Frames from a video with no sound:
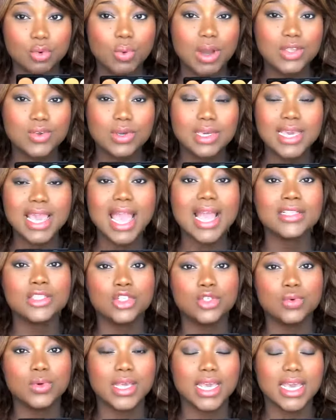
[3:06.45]
what you can
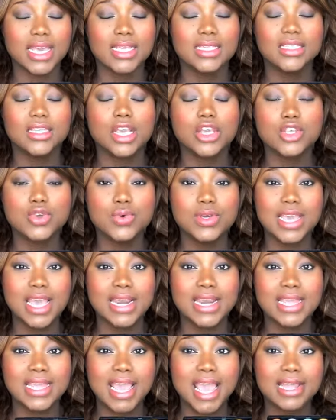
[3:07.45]
do is you
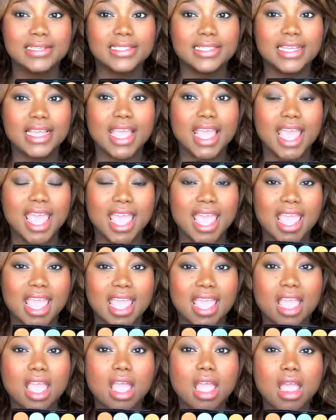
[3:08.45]
can get
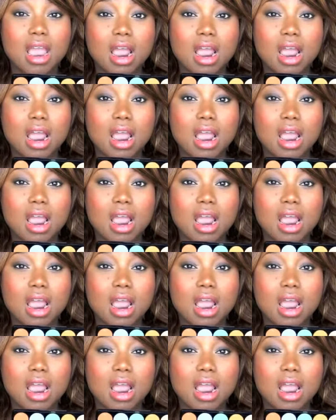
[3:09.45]
a